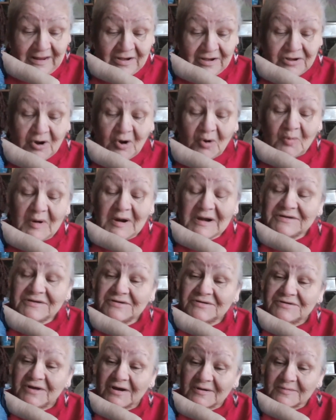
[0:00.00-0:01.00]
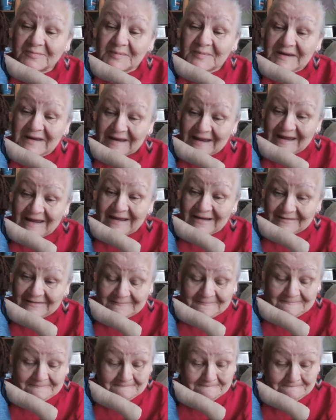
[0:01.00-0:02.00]
No one to tuck me
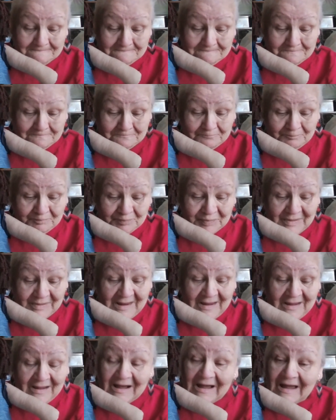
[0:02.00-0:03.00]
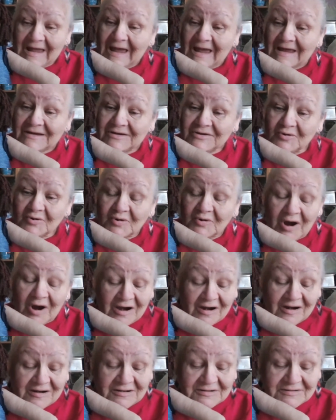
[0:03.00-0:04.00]
in. I had no
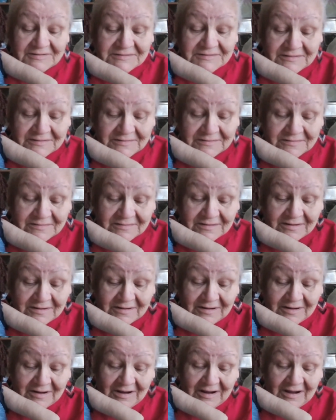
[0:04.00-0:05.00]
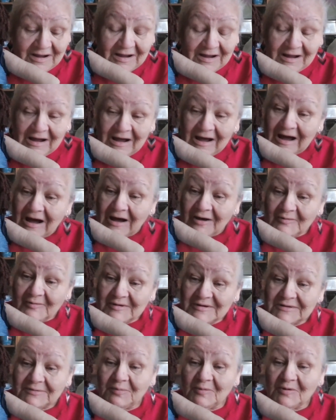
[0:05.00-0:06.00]
cuddles. I
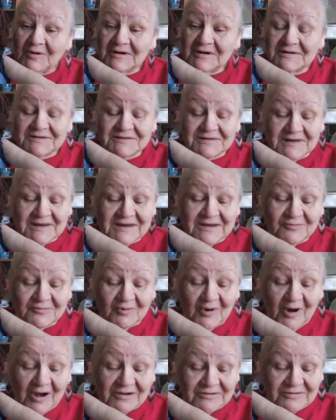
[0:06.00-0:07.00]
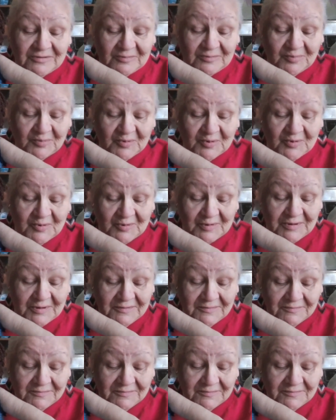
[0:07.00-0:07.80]
was forced to eat rotten food.